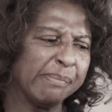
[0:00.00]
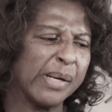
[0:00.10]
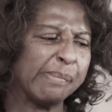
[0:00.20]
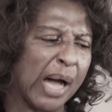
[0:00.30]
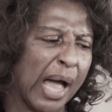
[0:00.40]

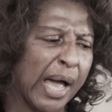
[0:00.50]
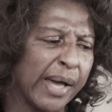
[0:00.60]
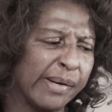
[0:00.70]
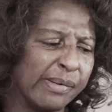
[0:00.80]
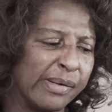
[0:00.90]
But
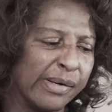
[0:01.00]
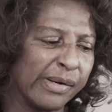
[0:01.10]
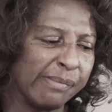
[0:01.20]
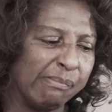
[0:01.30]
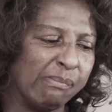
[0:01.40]
my
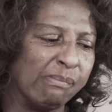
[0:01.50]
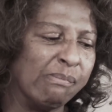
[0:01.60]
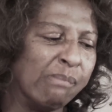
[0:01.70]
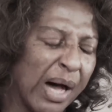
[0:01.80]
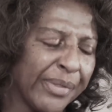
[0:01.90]

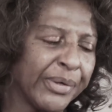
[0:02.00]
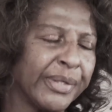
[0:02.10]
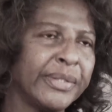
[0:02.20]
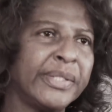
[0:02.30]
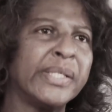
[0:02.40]

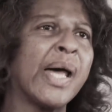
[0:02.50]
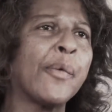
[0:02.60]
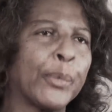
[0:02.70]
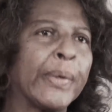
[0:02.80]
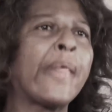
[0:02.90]
mother did
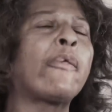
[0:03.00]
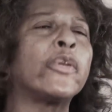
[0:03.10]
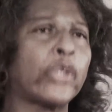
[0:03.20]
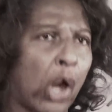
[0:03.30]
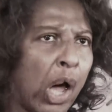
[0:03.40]
not
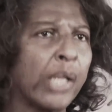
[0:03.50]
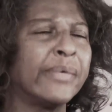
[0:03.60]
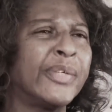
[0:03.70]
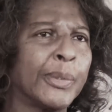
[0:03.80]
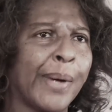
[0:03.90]
relinquish all
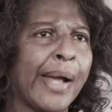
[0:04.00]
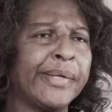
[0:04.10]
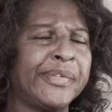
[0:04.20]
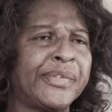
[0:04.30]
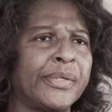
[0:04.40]
of her
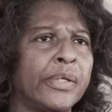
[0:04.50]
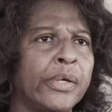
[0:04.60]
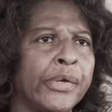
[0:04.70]
rights.